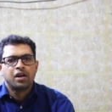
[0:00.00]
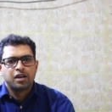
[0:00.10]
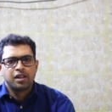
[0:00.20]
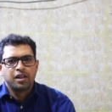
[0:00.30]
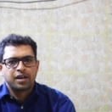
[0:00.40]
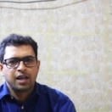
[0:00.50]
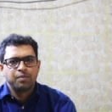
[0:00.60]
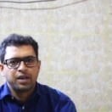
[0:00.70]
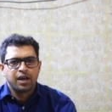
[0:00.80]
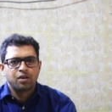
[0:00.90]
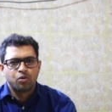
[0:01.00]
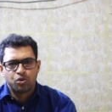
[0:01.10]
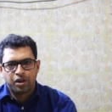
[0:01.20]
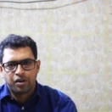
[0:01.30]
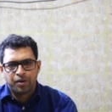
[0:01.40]
till the time he can go
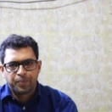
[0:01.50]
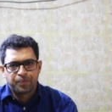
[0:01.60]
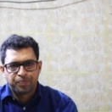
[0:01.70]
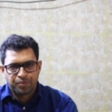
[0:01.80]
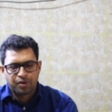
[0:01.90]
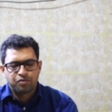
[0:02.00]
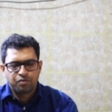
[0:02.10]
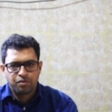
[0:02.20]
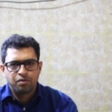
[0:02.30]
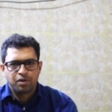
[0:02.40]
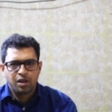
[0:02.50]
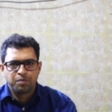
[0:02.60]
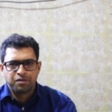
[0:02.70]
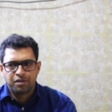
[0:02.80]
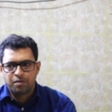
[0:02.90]
there. So keep
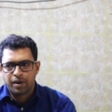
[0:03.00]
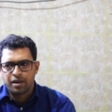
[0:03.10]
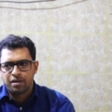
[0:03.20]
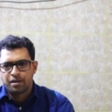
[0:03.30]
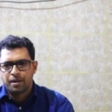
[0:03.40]
this in mind.